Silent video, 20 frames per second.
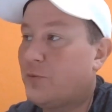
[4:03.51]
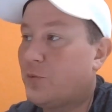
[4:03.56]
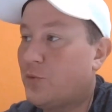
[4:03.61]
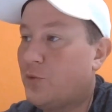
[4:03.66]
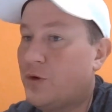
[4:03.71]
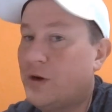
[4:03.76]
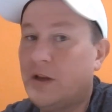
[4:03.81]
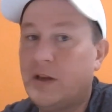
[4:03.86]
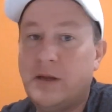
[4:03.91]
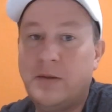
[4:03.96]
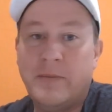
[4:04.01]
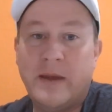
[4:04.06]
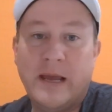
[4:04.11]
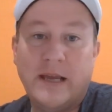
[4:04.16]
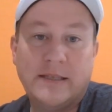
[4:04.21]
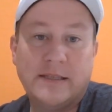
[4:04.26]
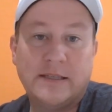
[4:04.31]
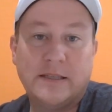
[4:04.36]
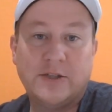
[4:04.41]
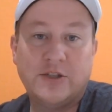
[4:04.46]
really
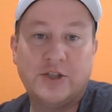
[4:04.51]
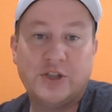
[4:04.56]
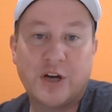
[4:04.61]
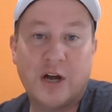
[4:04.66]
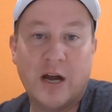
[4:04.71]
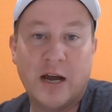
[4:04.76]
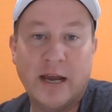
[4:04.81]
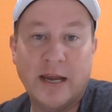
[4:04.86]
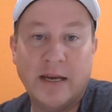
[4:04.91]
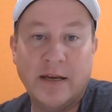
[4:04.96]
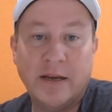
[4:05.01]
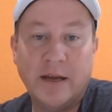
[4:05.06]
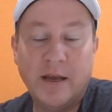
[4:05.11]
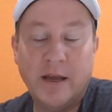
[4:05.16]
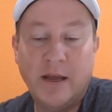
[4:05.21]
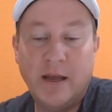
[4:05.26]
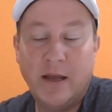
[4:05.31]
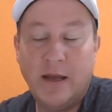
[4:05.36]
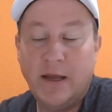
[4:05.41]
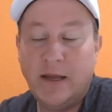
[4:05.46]
makes it shine
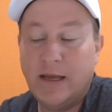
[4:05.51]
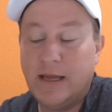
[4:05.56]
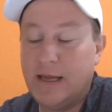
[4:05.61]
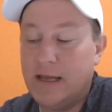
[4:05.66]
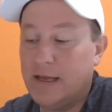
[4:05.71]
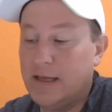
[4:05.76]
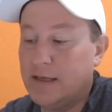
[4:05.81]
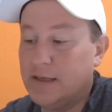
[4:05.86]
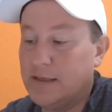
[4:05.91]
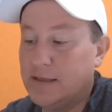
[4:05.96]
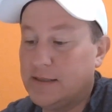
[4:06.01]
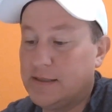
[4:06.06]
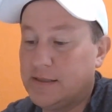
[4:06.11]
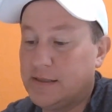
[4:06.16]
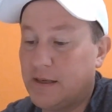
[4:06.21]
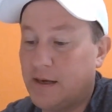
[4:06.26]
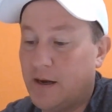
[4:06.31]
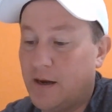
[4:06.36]
is